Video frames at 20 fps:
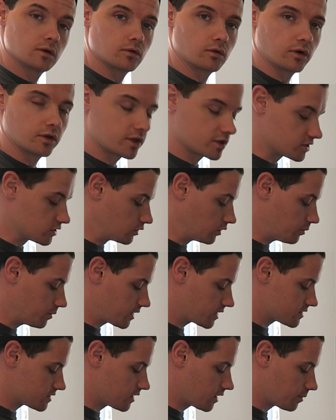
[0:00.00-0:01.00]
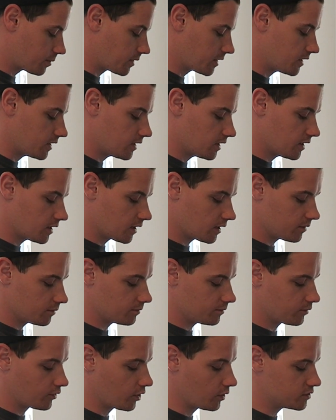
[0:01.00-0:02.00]
Well, this is all mixed up in
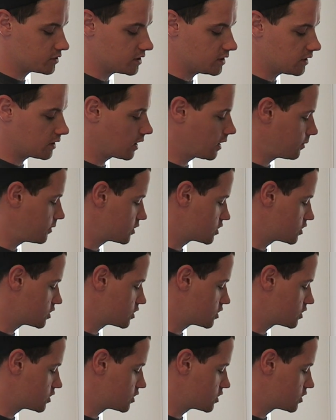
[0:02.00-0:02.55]
the protein cup.